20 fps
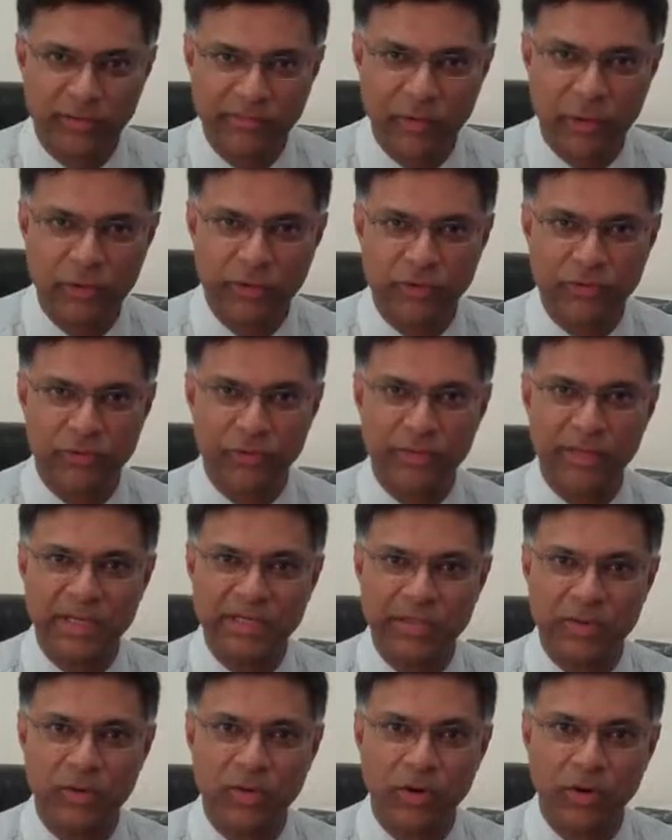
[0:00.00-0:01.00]
forward to
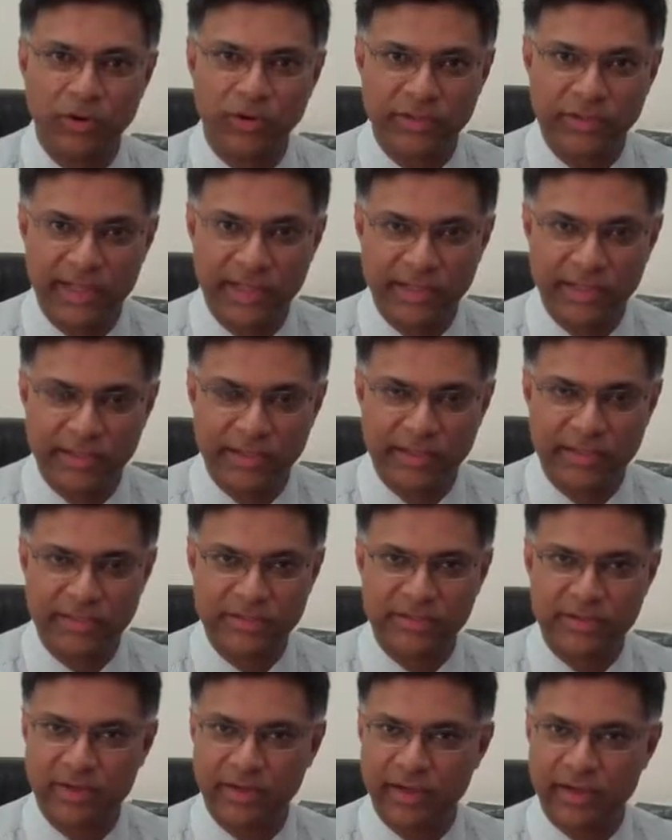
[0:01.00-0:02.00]
meeting all your
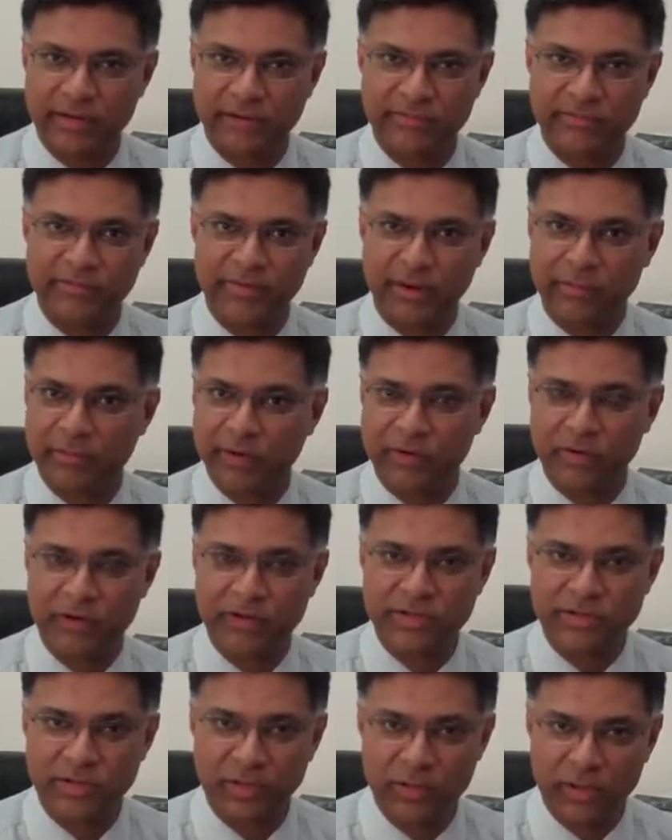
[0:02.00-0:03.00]
delegates from
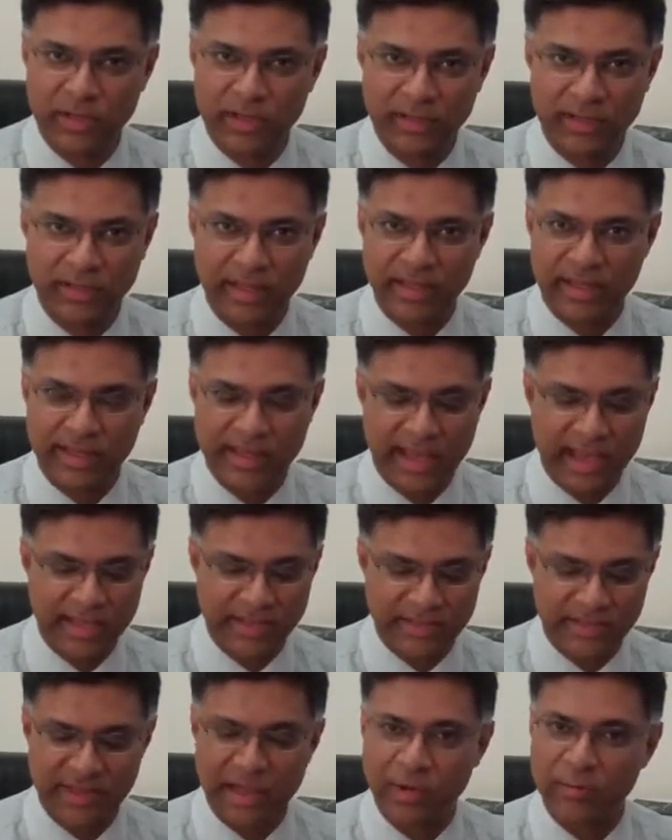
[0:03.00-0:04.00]
across the world,
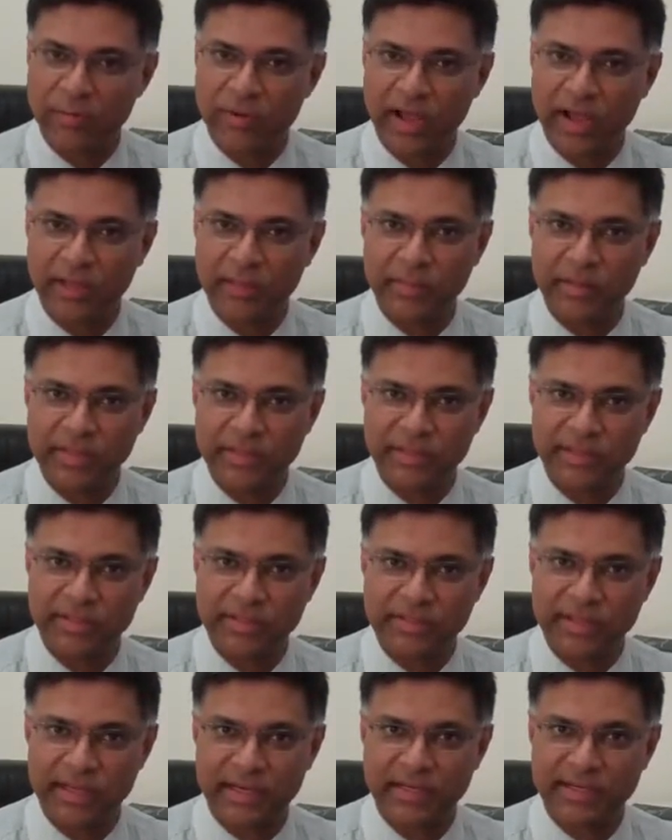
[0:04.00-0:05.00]
as in our prior
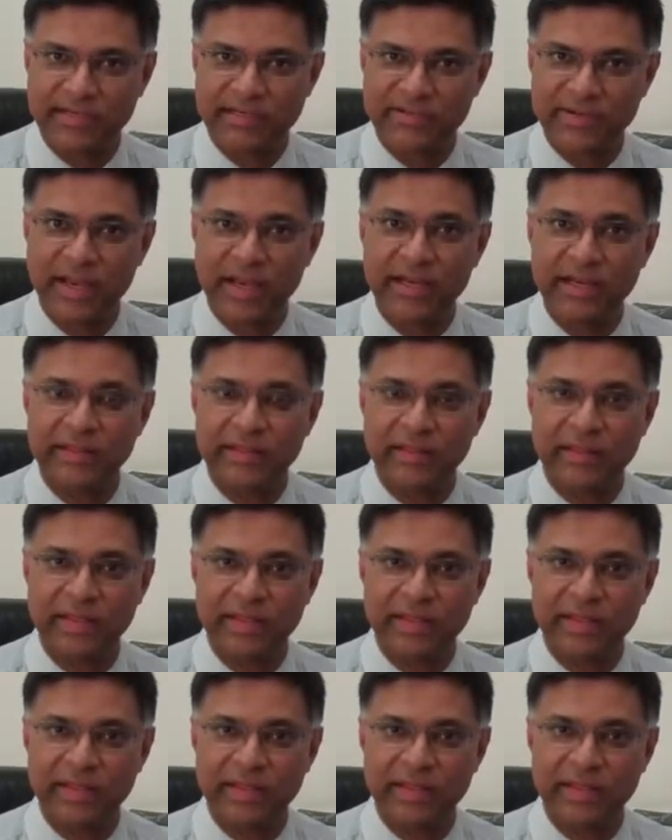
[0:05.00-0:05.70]
meetings, and it's really the